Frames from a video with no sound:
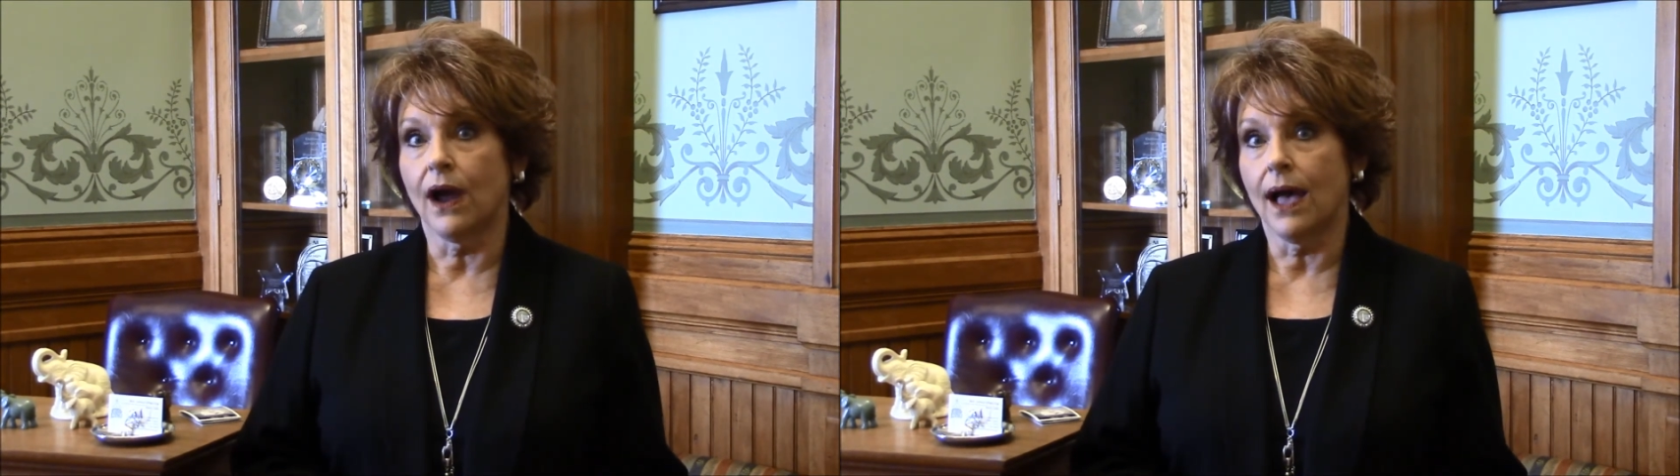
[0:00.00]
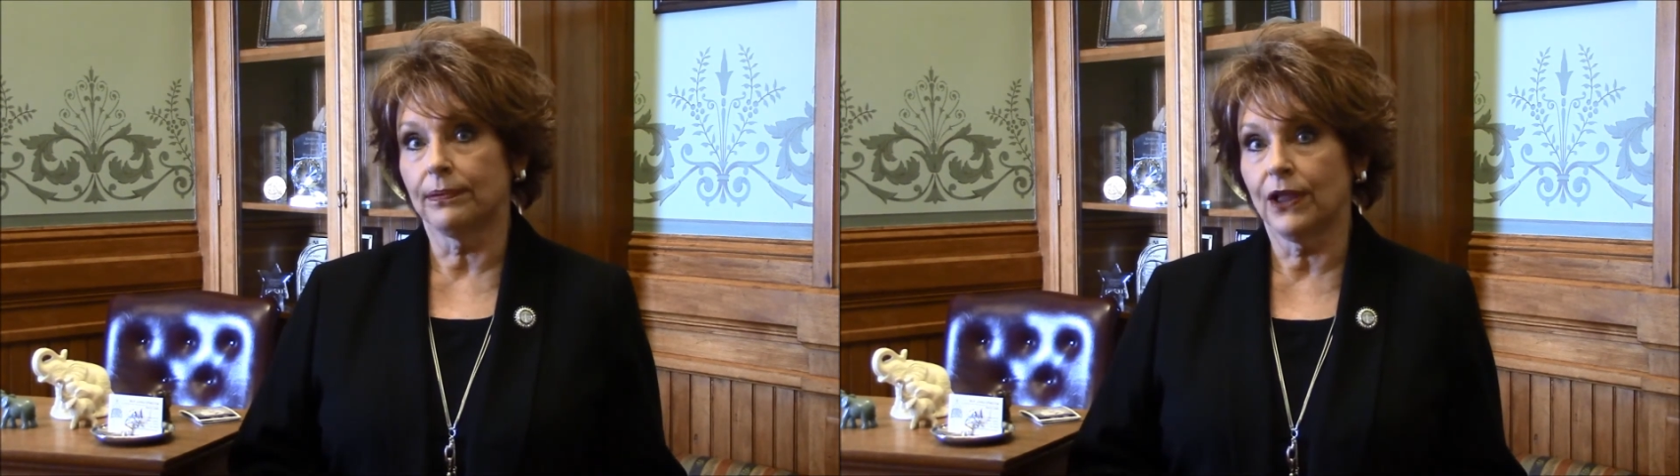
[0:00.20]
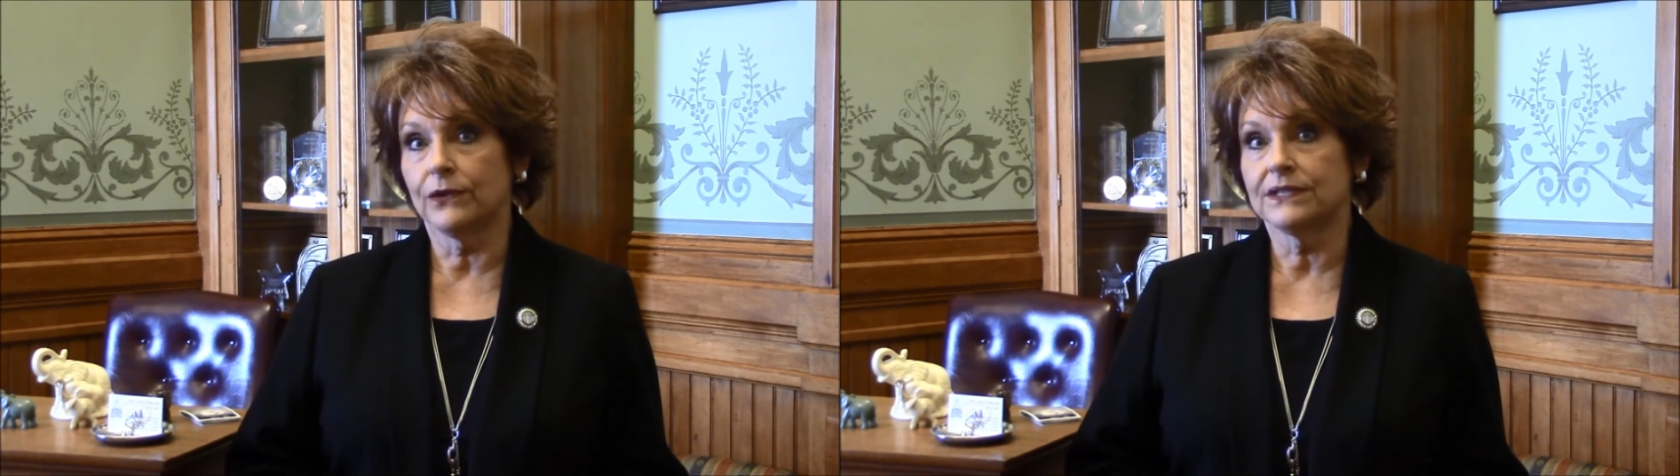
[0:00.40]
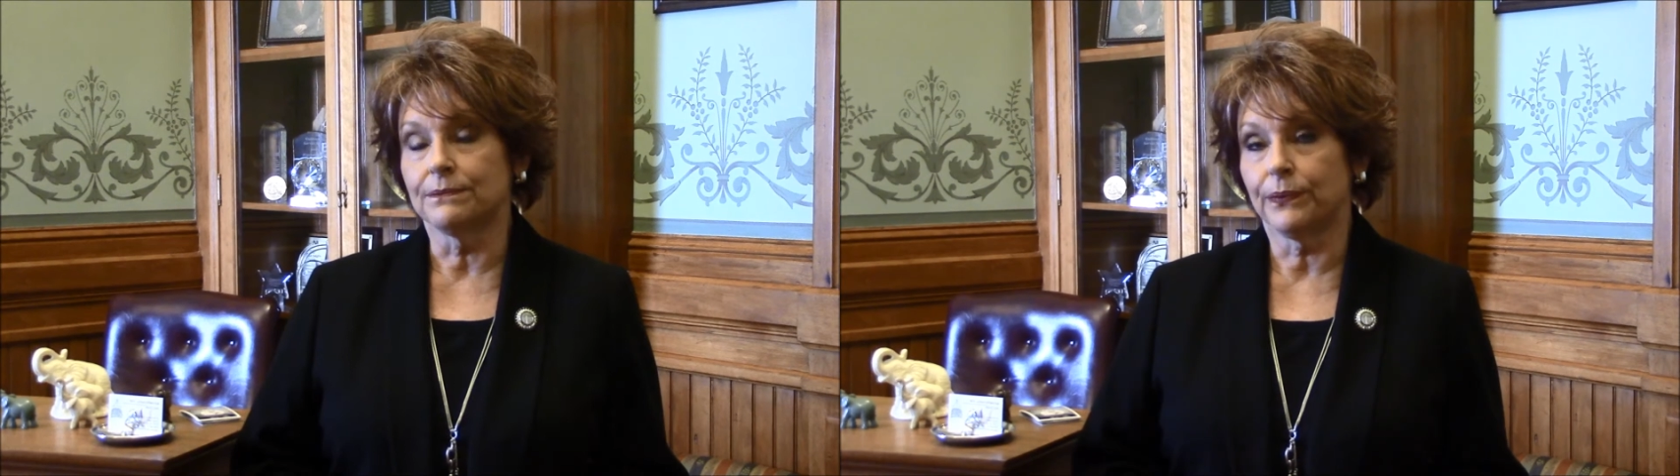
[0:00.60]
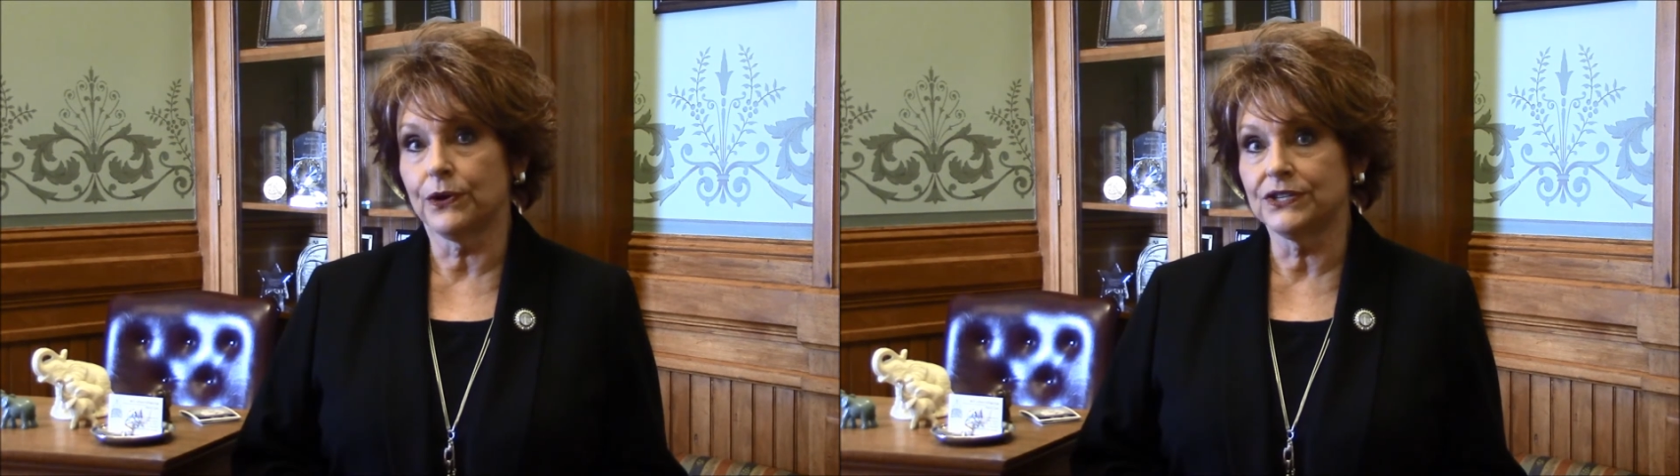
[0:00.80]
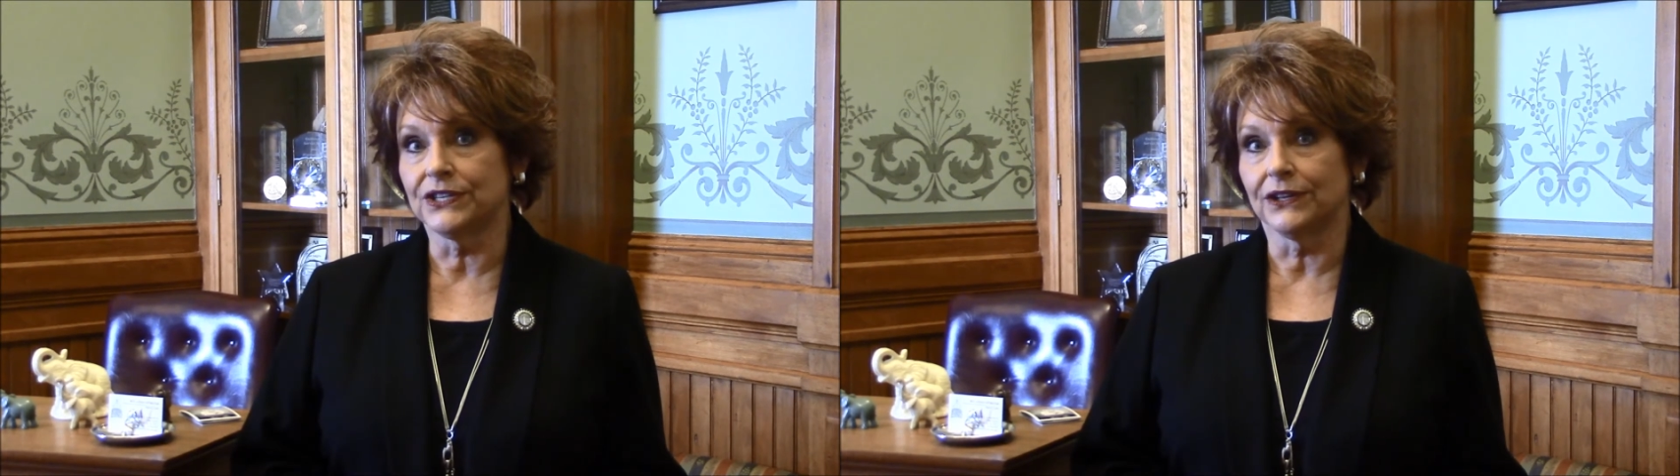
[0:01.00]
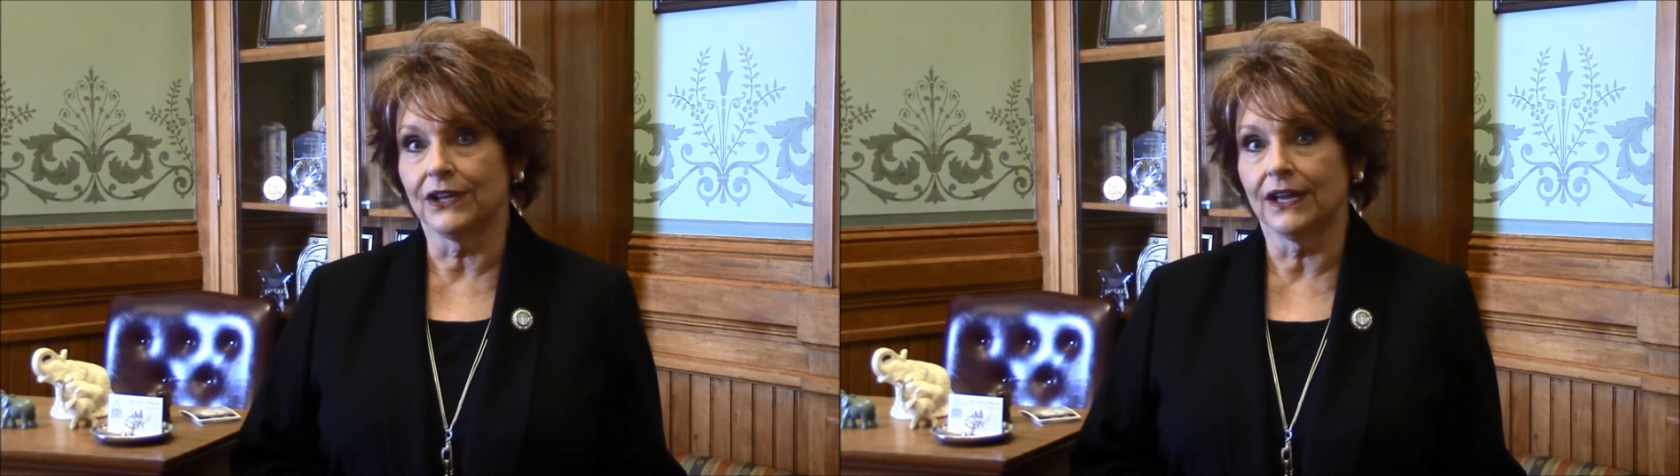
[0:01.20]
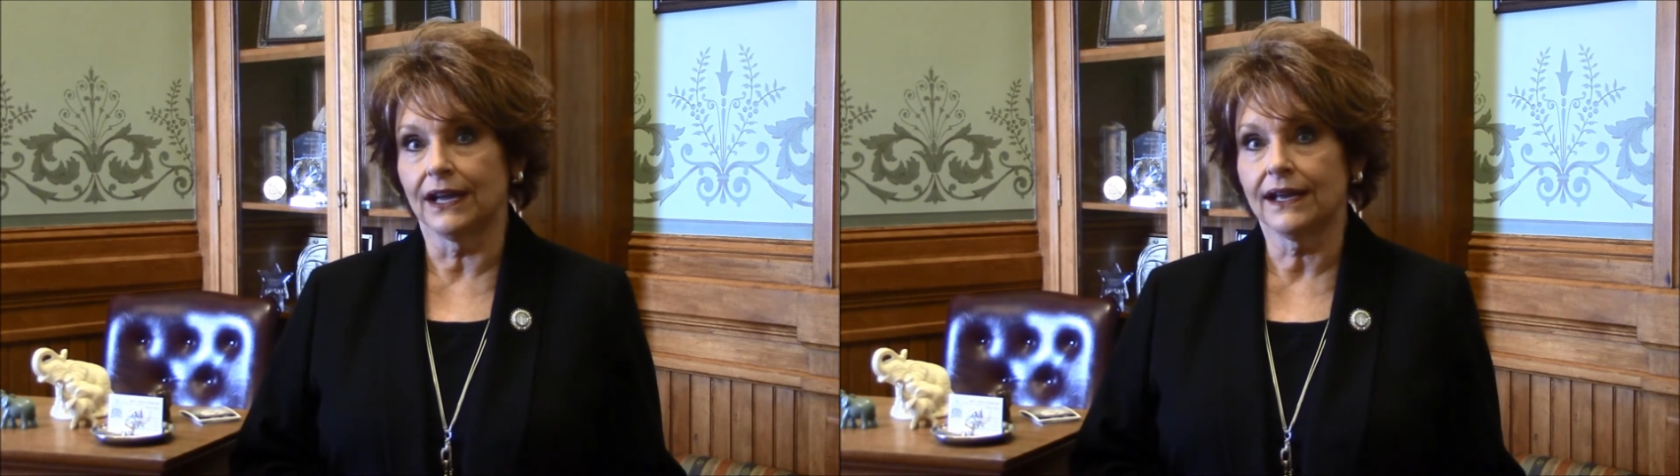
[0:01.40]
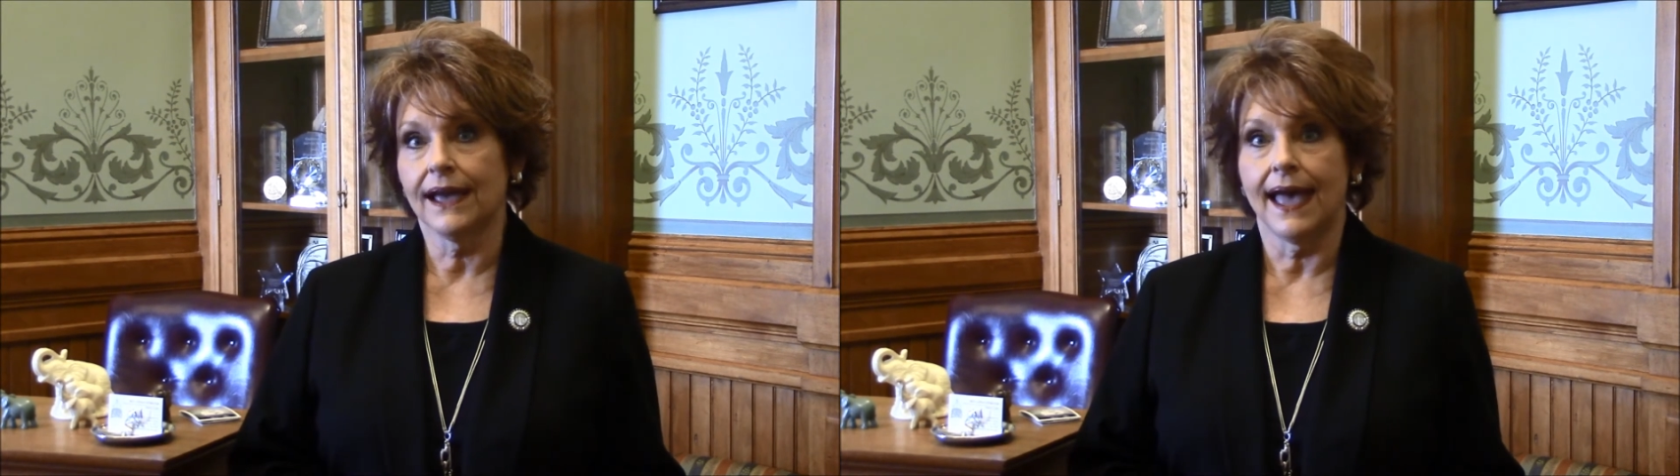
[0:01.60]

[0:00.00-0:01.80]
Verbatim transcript: up-close and personal look